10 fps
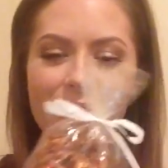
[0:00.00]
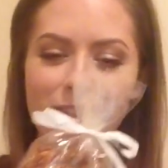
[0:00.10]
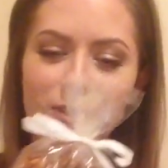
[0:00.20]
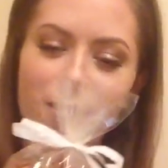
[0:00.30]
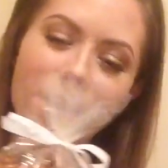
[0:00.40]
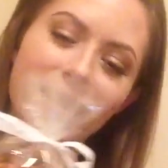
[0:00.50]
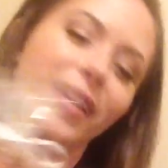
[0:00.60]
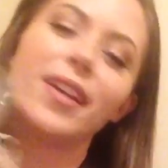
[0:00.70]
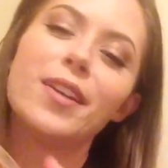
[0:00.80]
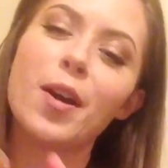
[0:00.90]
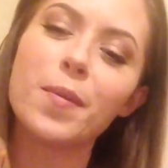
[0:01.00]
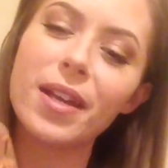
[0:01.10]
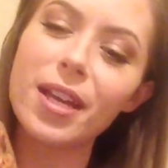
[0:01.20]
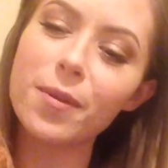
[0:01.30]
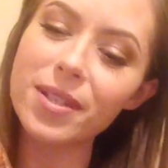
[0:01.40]
than actually making it. No,
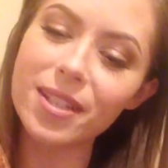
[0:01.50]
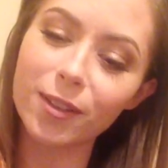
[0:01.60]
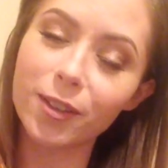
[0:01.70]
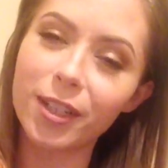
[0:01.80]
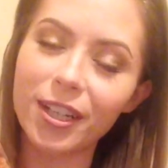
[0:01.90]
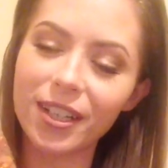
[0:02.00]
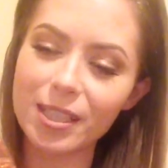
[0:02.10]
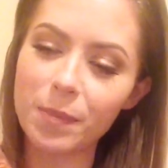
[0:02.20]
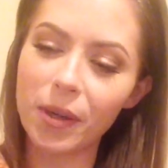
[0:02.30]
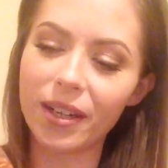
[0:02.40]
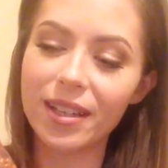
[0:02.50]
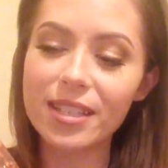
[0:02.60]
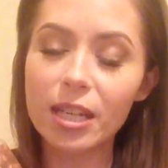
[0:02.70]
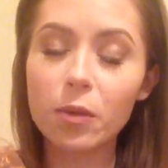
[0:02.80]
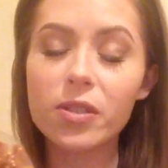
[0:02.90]
but it was a learning
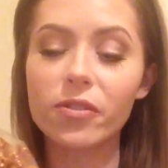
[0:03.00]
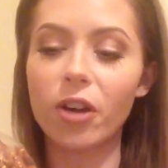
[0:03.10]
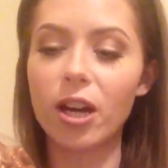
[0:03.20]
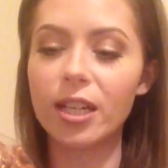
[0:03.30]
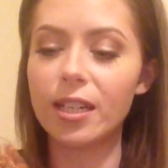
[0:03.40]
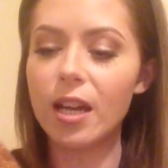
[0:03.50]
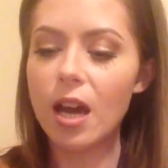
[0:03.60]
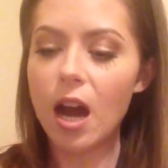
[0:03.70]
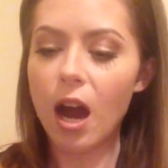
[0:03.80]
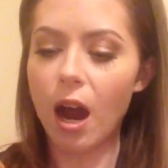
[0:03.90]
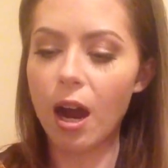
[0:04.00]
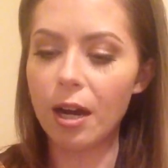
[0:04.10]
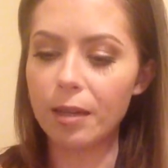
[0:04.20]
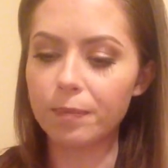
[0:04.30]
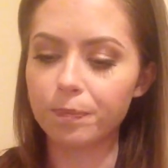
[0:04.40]
experience and it was fun.
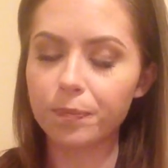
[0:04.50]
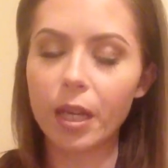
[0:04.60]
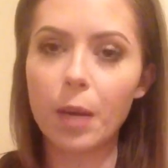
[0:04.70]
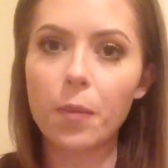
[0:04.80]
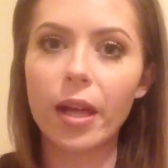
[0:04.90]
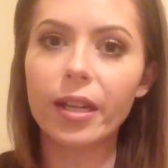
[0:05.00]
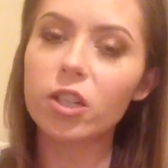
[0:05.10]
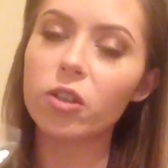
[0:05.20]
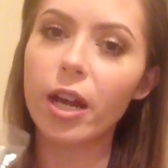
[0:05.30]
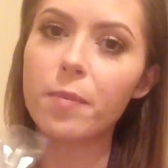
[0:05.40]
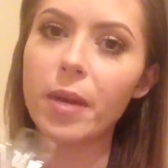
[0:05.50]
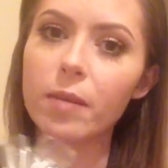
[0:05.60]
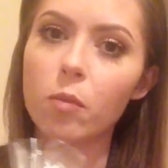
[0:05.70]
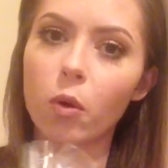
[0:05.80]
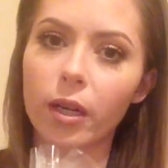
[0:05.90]
Um, and I'm probably gonna try and
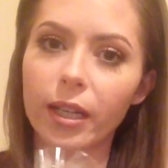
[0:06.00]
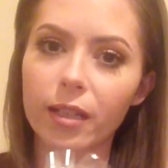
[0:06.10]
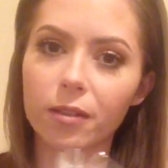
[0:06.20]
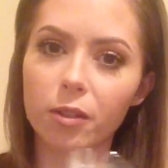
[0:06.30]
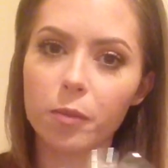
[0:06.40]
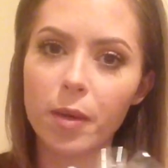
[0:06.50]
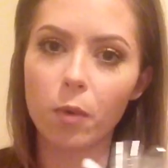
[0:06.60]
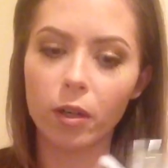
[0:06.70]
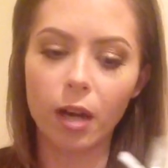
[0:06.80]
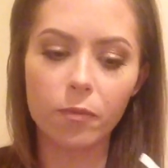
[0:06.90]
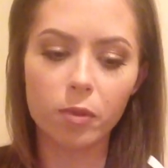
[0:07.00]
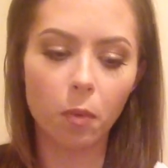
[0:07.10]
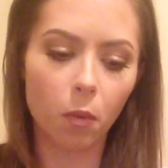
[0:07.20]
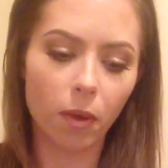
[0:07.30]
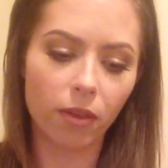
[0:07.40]
make more and get a little more
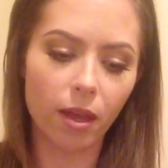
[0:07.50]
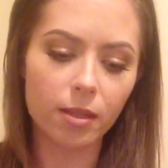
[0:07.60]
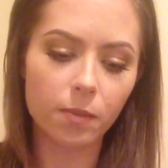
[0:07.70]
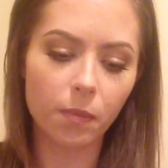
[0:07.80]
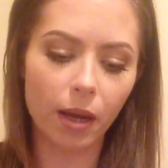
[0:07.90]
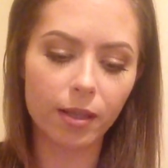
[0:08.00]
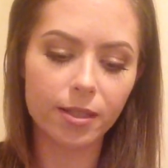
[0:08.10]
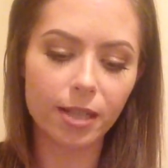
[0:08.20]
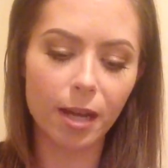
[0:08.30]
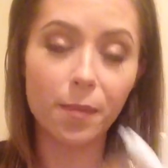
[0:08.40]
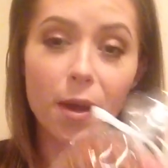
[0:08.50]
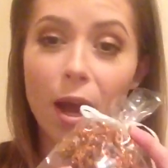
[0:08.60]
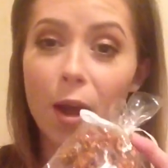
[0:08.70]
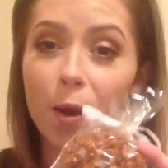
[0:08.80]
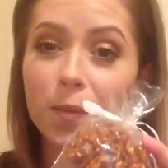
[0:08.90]
comfortable with it. But um,
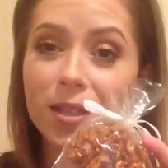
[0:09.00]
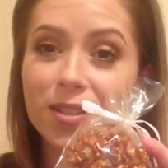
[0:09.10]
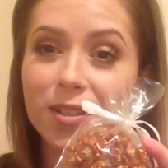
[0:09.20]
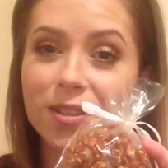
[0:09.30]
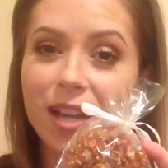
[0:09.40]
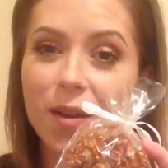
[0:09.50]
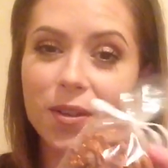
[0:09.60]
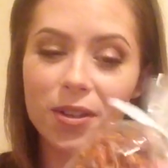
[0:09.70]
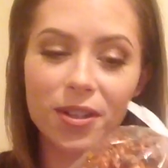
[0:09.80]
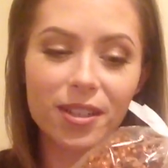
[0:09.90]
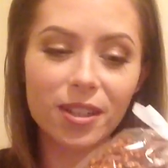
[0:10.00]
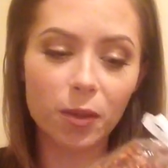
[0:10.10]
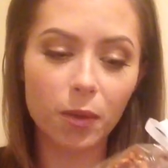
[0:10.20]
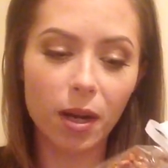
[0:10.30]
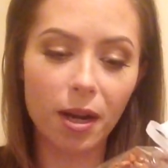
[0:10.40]
I hope these turned out good.
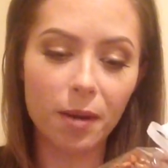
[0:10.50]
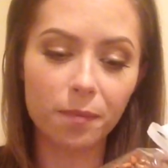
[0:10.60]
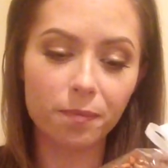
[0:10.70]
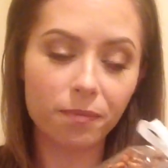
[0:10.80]
They're um,